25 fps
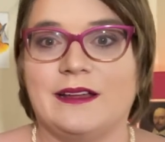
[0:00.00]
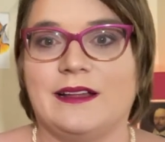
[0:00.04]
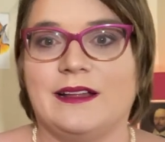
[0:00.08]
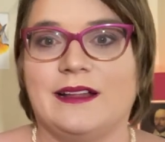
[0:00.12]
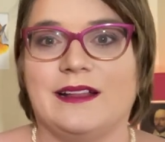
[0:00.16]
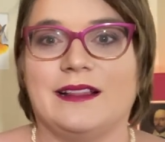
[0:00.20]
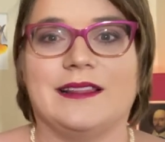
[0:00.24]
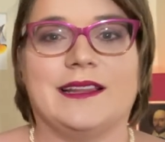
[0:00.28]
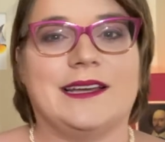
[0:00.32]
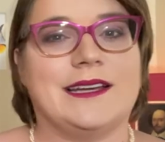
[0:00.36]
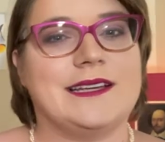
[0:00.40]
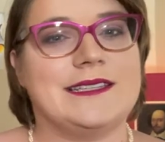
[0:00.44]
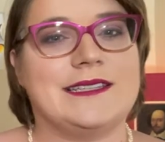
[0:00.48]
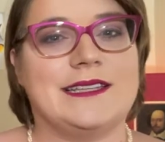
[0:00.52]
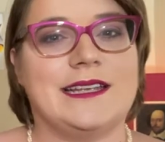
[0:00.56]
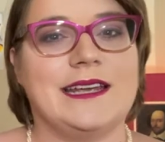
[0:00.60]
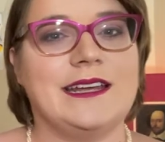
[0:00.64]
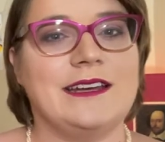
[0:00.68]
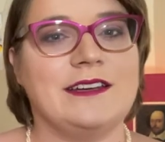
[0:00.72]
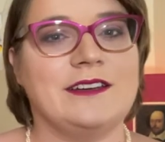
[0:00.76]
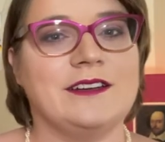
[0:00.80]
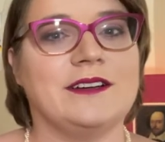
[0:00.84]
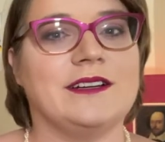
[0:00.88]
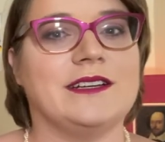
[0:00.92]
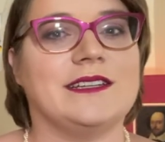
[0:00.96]

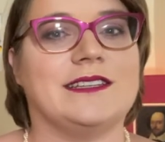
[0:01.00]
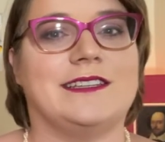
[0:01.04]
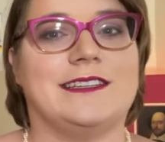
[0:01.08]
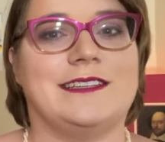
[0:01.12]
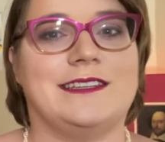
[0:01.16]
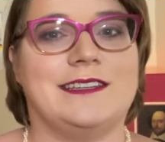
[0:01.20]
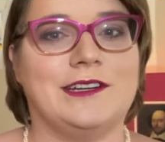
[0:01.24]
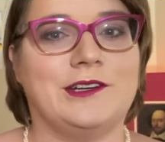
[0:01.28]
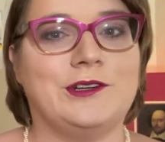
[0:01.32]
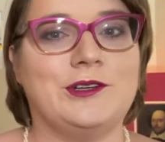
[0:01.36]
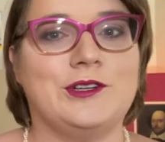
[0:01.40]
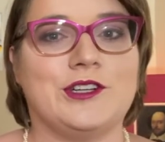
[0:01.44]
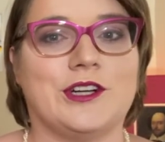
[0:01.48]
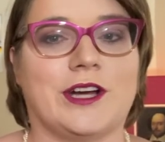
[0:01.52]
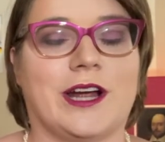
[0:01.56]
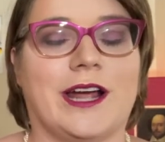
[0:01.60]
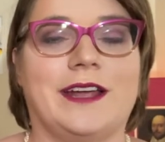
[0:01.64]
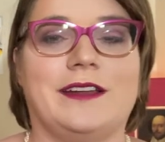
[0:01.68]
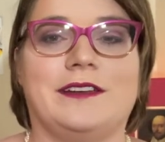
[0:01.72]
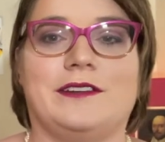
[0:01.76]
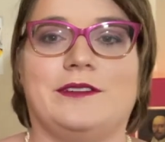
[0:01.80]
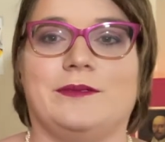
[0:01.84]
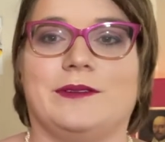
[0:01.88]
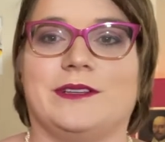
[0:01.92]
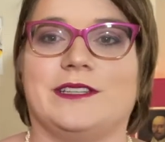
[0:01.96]
Lysander is still trying
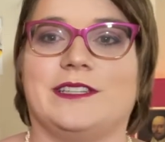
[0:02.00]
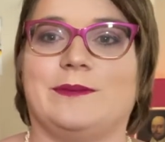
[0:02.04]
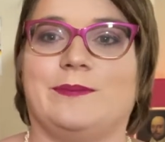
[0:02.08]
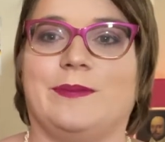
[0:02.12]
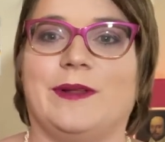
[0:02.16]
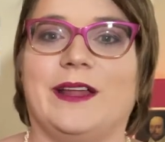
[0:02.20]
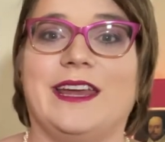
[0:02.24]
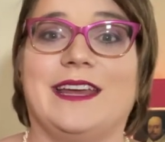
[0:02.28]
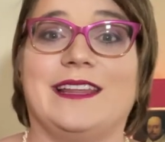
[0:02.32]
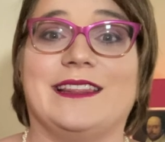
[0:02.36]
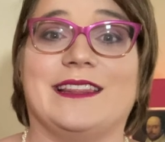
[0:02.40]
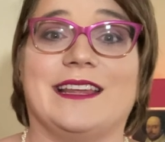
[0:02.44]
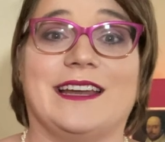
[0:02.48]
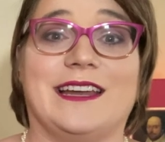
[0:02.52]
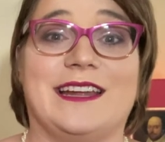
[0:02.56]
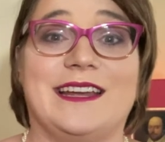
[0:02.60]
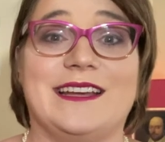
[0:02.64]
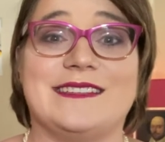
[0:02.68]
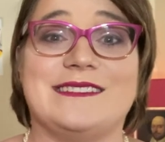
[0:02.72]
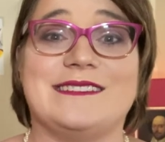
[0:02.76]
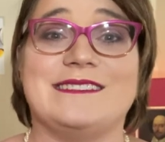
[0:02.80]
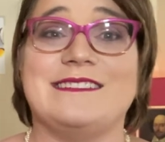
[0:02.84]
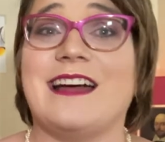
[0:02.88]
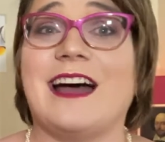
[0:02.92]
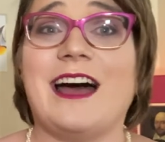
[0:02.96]
to explain that he
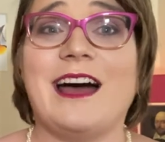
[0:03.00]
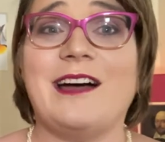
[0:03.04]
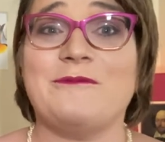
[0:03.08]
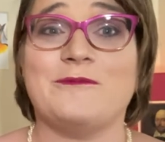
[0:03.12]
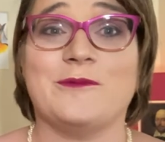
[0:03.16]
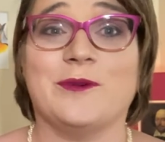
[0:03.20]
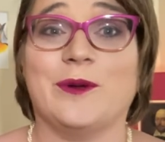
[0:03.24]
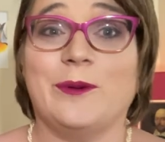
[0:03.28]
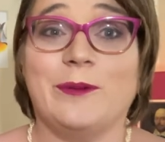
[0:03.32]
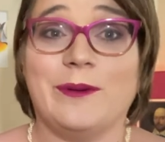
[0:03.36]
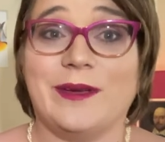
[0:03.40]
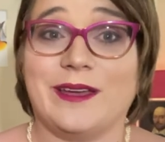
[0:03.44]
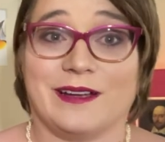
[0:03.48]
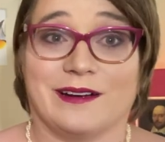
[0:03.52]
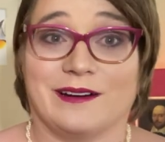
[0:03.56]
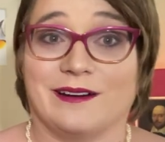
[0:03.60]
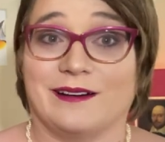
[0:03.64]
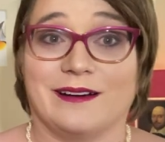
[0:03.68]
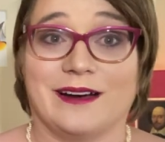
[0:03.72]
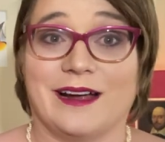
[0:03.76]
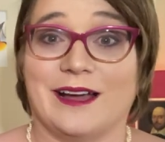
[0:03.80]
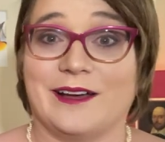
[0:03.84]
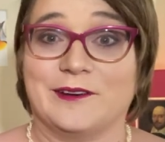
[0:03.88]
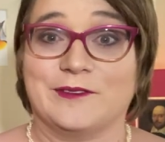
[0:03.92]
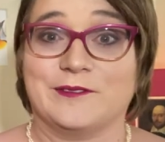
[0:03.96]
is not wooing her
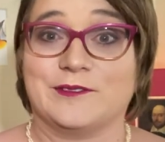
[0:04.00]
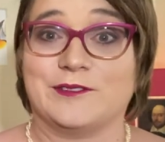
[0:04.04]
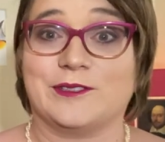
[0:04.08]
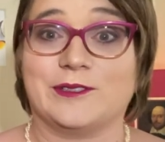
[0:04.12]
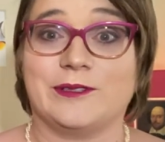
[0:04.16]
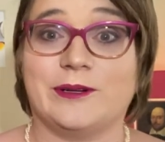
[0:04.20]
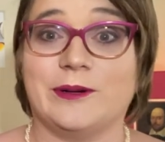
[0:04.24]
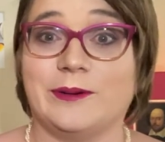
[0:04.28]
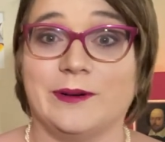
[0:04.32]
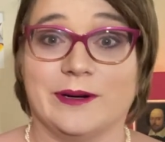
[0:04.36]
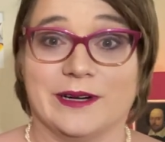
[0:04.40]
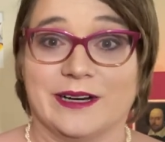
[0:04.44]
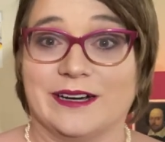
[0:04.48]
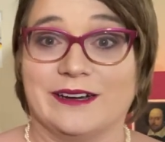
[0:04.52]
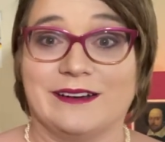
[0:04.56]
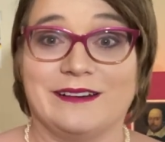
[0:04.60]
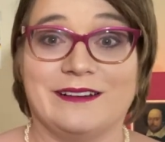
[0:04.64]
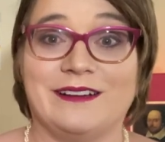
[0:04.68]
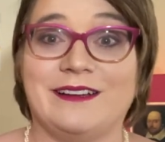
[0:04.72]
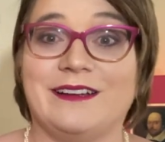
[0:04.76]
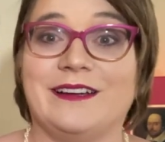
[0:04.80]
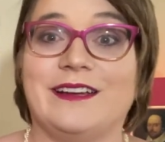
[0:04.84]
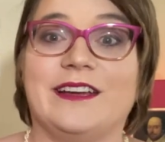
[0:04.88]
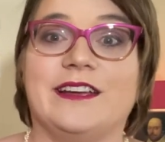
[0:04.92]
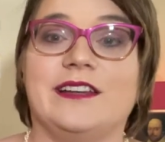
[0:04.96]
out of scorn.
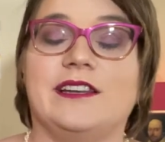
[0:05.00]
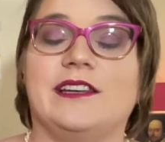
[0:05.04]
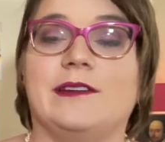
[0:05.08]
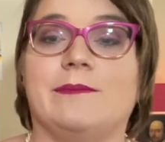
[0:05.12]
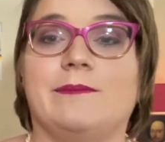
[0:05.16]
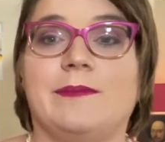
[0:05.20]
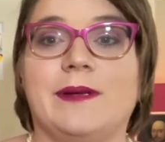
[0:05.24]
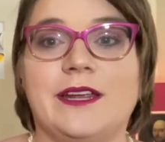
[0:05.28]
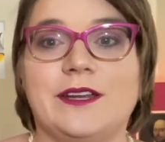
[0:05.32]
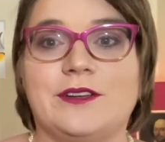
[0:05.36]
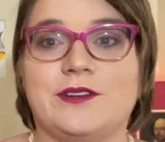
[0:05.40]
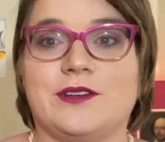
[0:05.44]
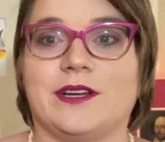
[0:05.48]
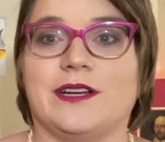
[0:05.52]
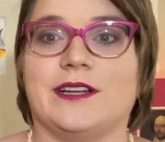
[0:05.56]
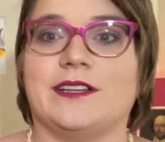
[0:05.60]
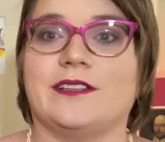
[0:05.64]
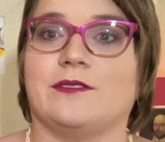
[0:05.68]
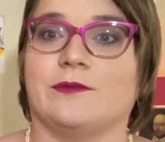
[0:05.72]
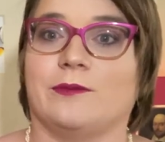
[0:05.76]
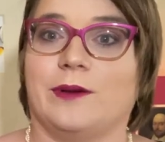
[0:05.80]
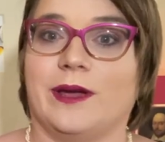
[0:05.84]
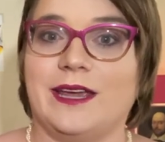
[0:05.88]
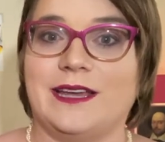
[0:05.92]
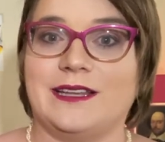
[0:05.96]
Demetrius
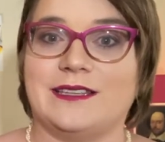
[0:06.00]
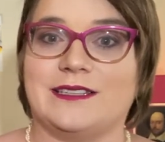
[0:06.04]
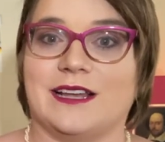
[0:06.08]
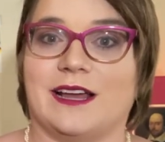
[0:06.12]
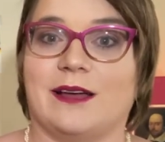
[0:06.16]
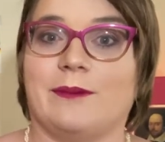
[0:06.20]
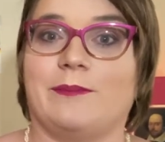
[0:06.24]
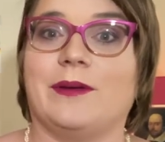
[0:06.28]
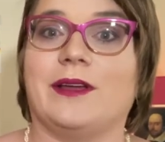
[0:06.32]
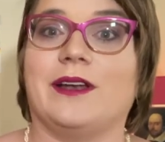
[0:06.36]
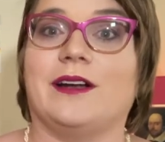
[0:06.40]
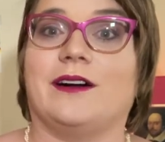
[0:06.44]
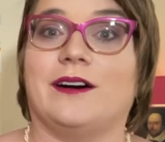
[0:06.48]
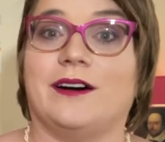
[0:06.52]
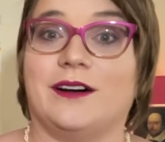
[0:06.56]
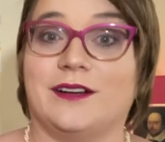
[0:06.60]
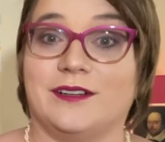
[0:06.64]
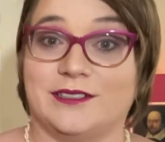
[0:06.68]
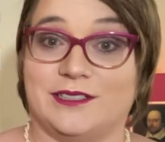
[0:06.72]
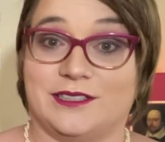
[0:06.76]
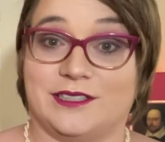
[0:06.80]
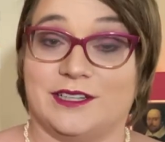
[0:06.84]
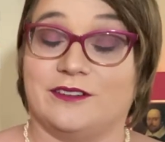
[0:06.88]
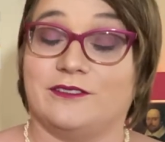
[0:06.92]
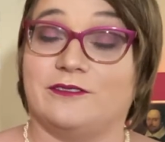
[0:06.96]
wakes up and
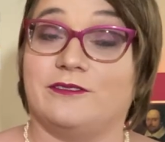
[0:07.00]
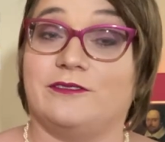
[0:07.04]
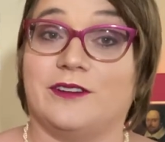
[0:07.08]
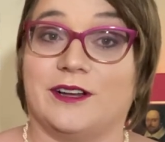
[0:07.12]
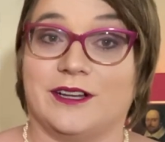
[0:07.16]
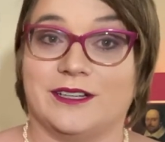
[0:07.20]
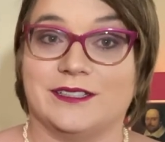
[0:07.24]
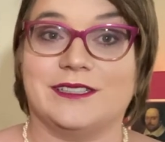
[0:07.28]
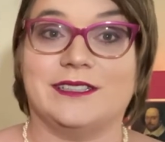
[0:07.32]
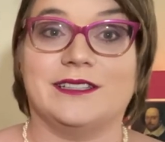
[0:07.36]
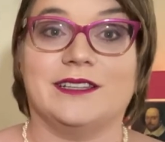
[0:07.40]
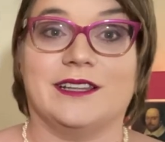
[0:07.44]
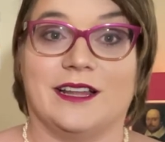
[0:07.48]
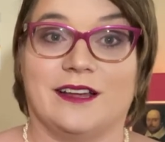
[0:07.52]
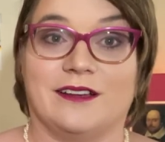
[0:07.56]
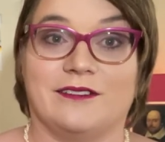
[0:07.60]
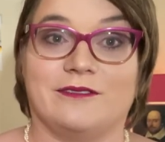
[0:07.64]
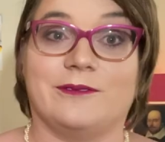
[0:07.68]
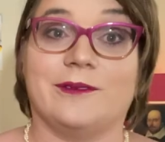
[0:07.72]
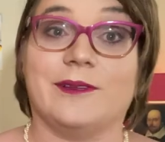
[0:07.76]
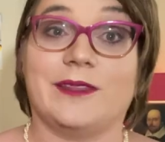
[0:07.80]
also falls in love with